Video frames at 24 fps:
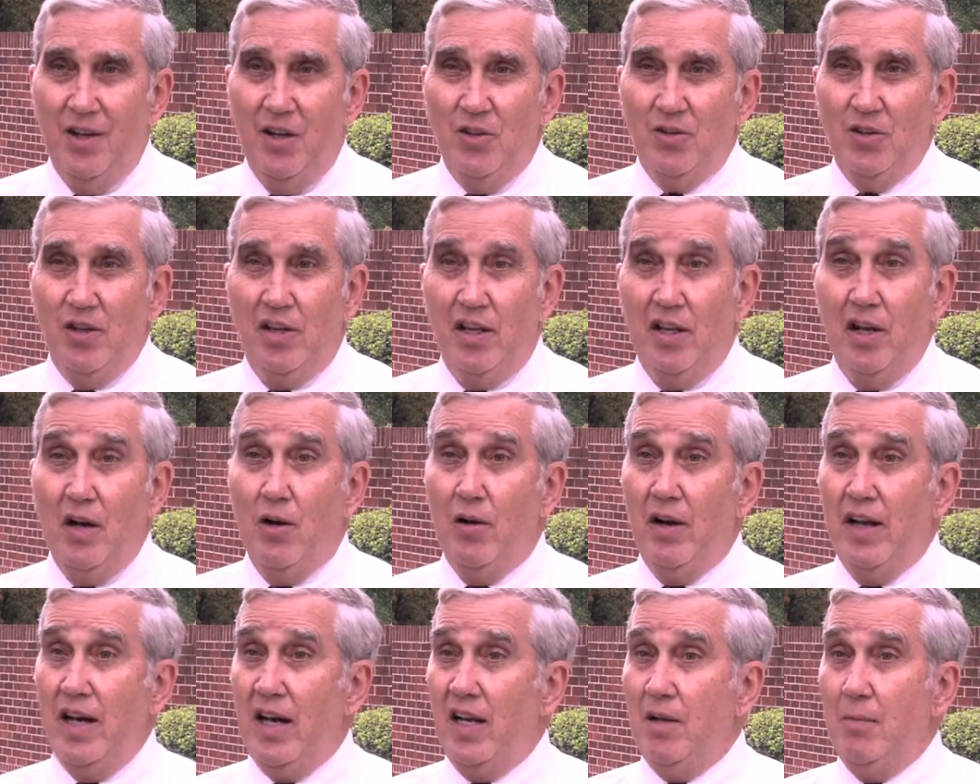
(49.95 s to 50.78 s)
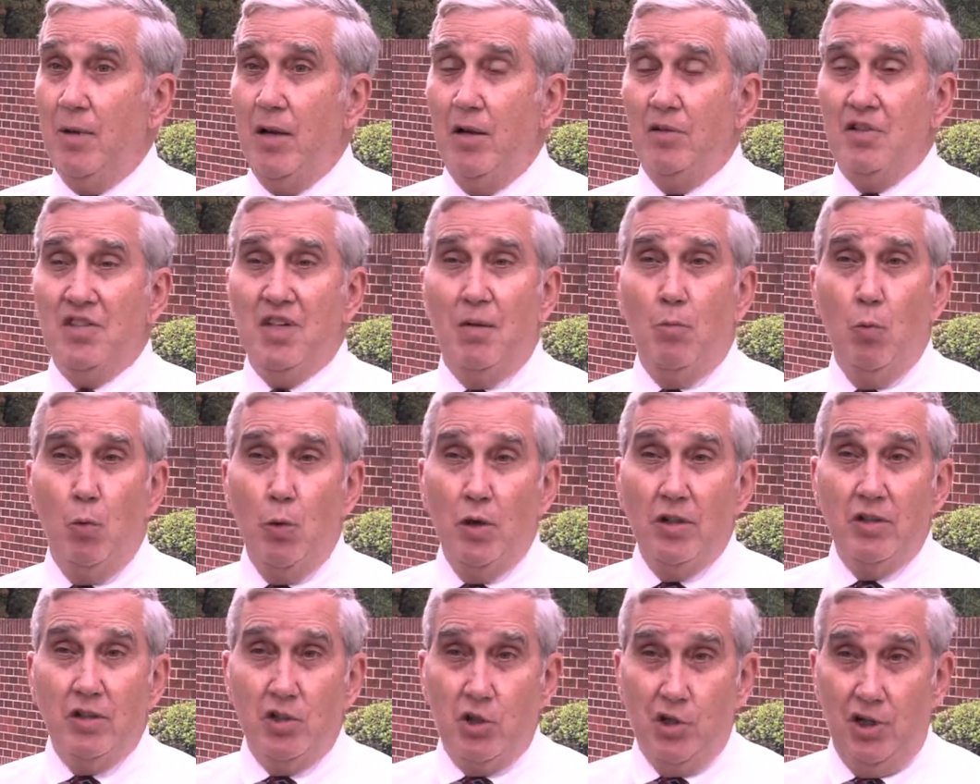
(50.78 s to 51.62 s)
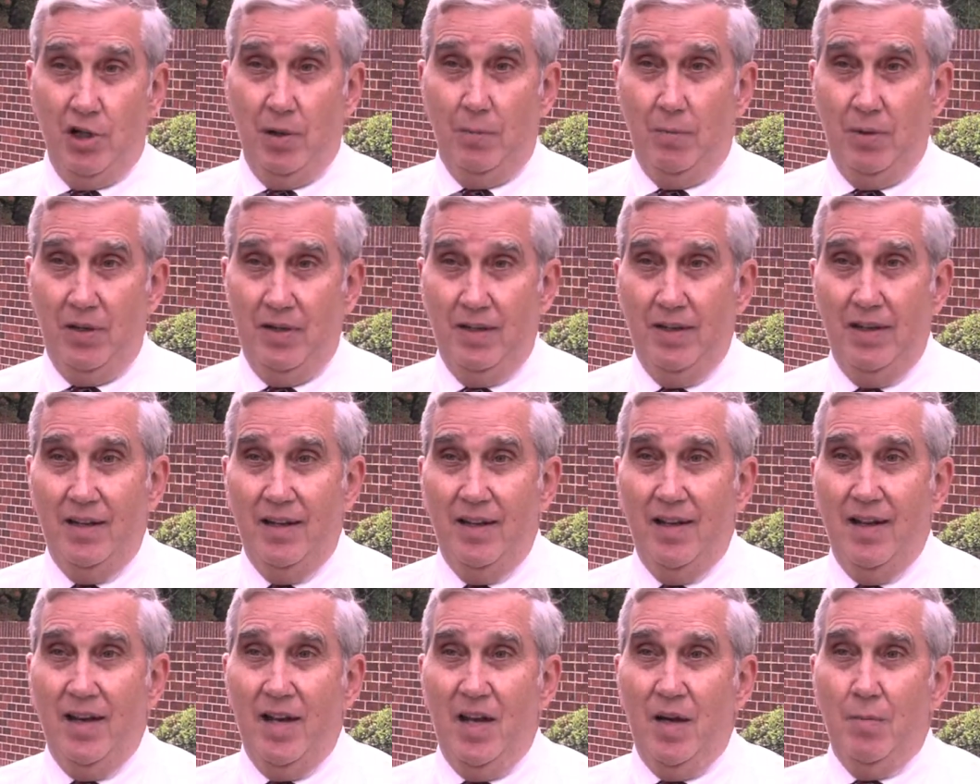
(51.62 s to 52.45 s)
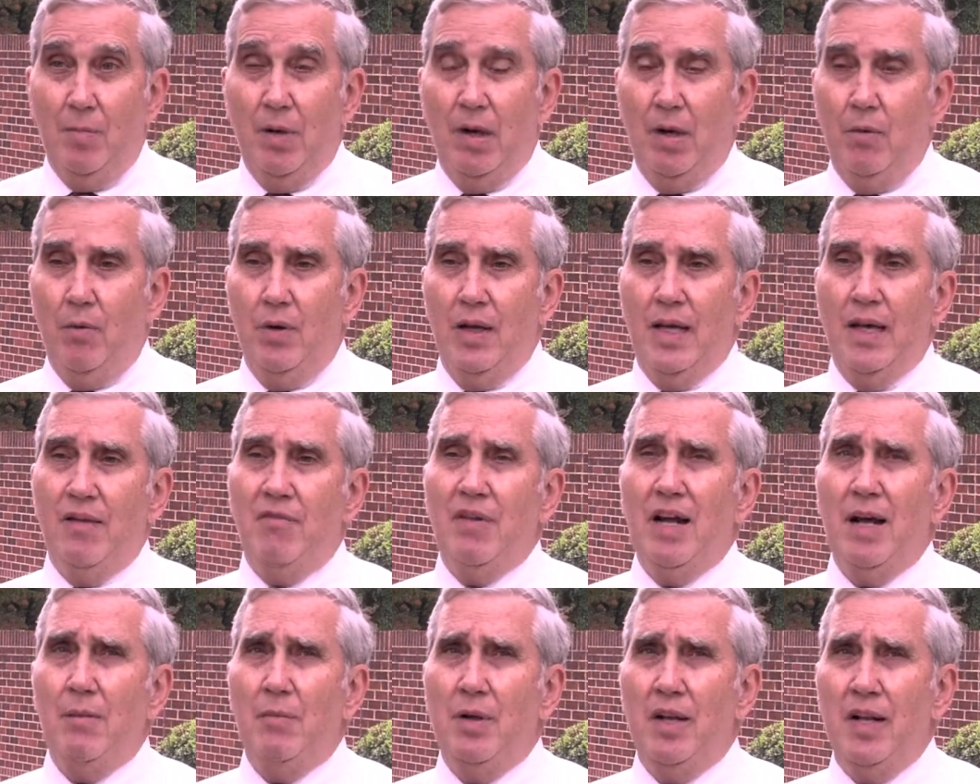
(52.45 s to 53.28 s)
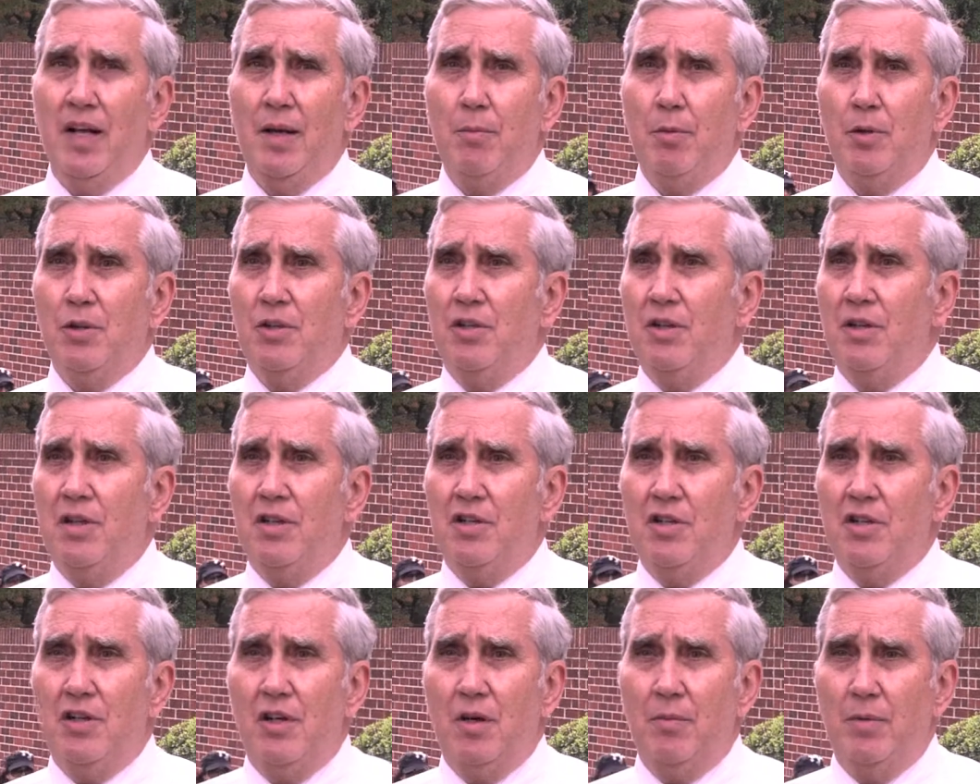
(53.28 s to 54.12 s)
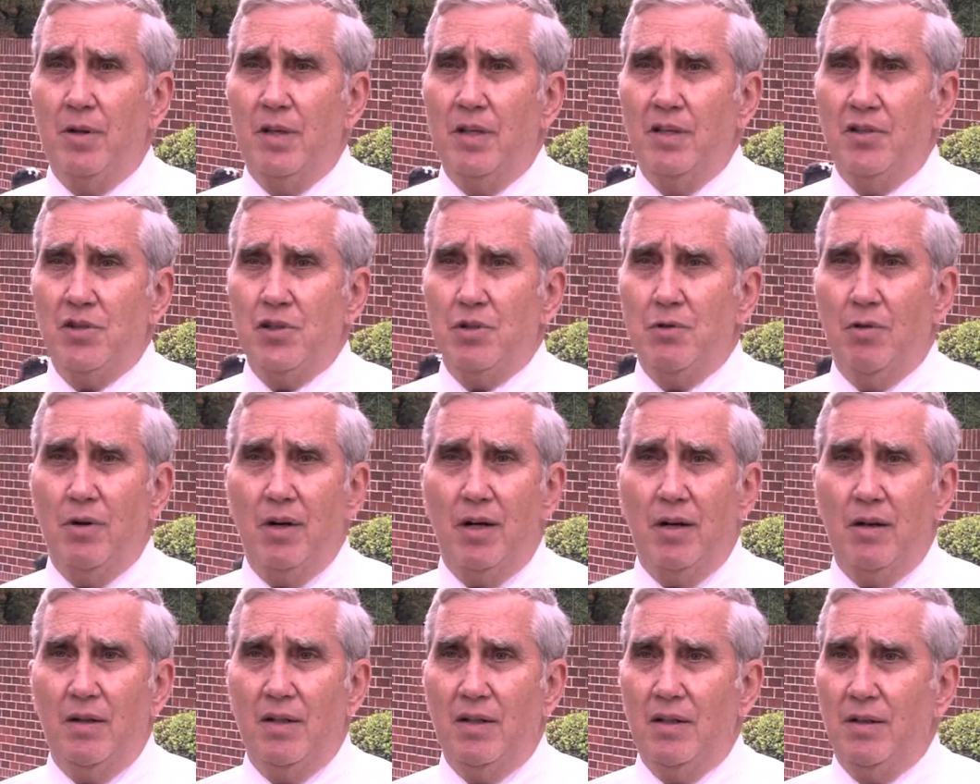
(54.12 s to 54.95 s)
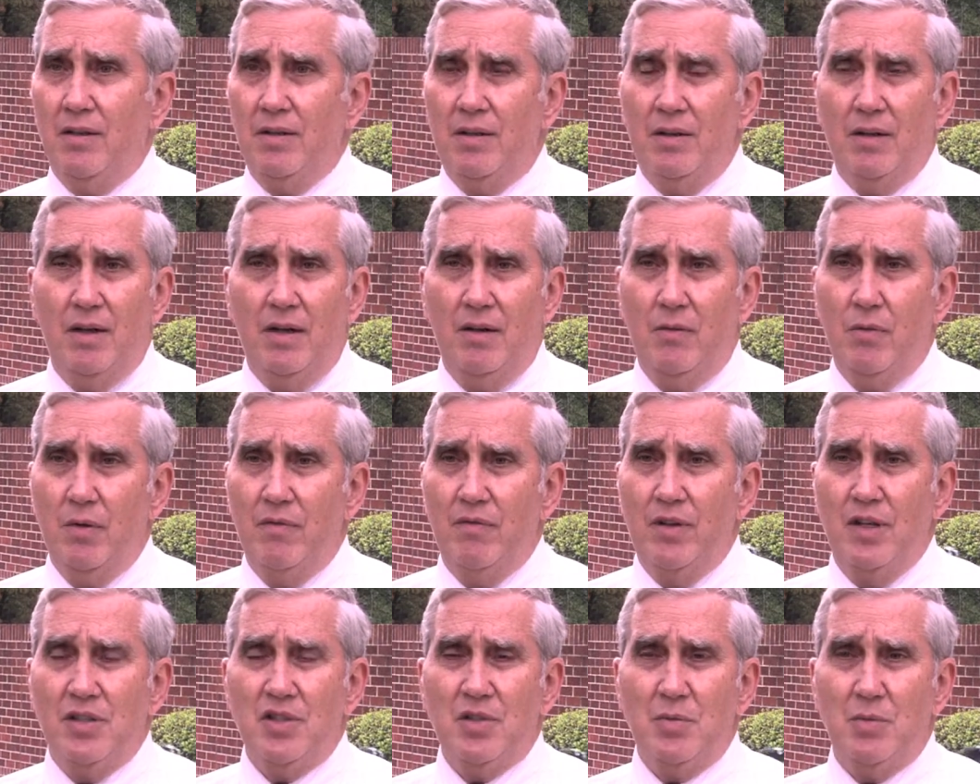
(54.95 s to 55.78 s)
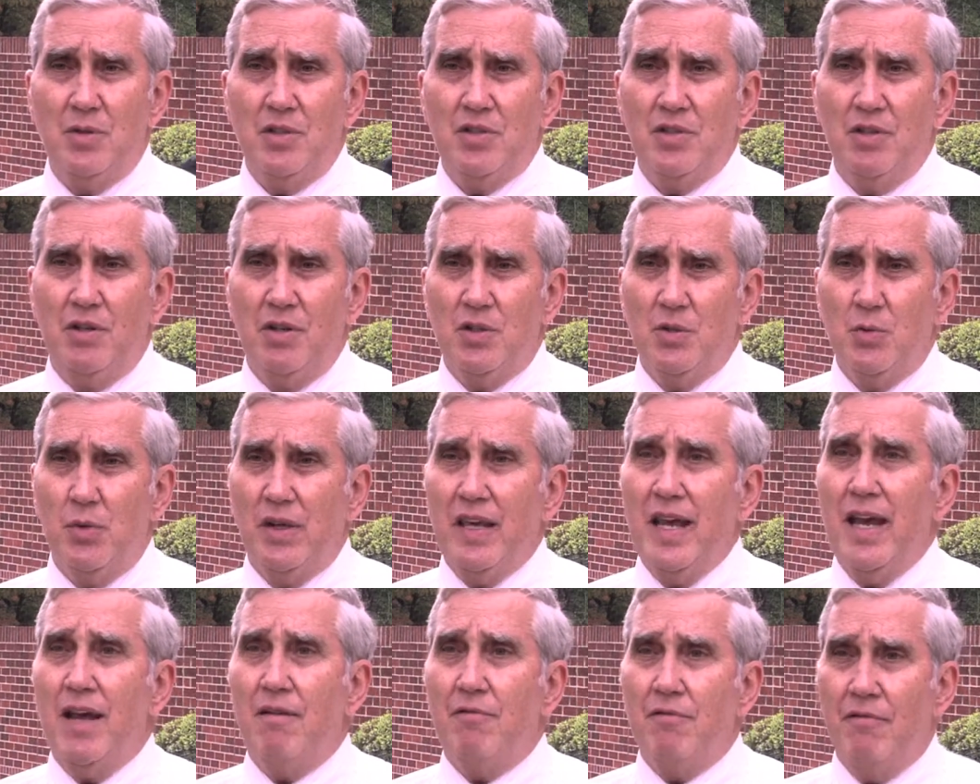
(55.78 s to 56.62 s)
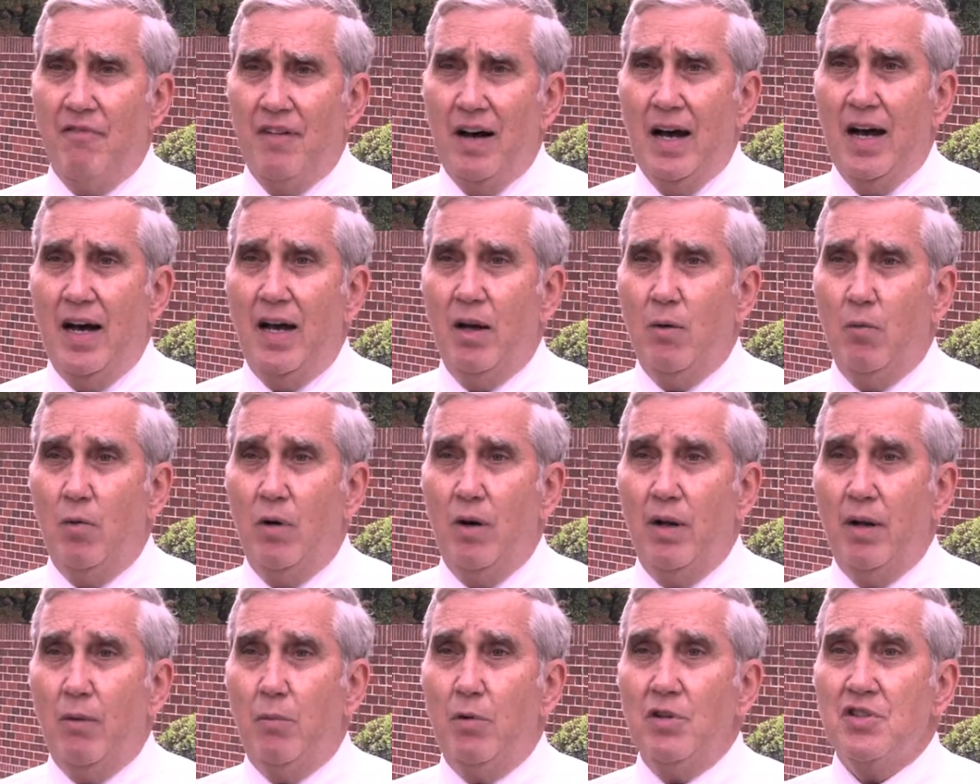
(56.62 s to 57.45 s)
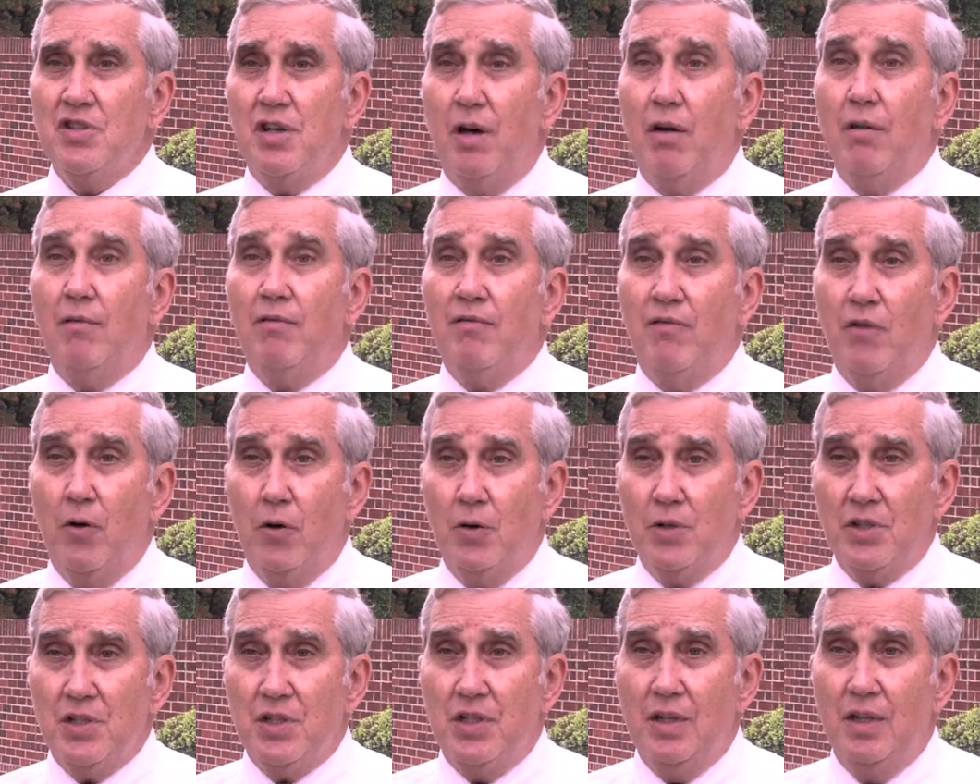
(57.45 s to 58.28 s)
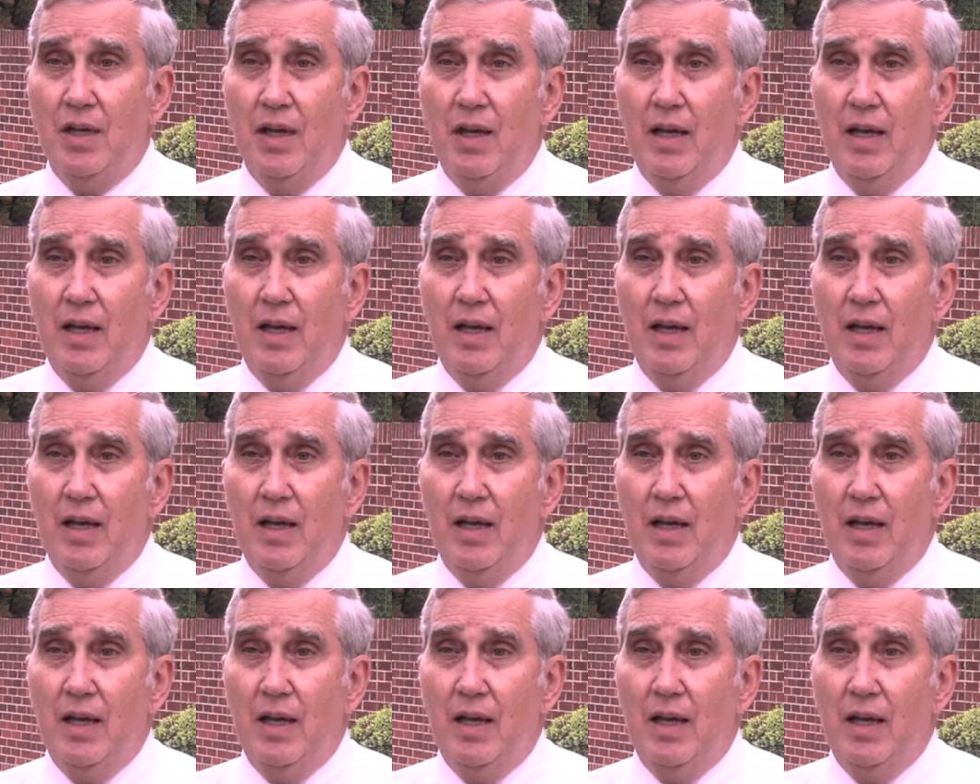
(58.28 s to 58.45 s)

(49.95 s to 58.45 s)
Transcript: So you know it had to be on some wooden ship. But we have not been able to determine historically. We've done some research. We can't find what it was on first.